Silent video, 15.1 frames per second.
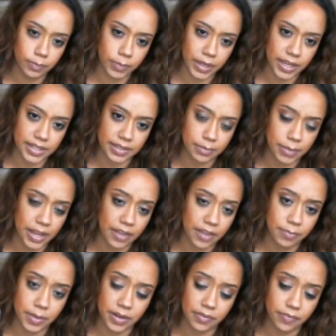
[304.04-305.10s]
because it may
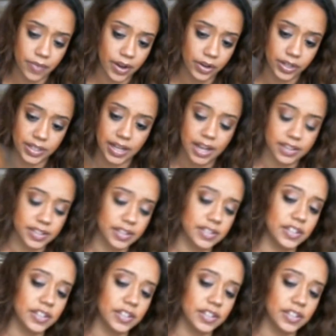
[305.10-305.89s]
have been a very toxic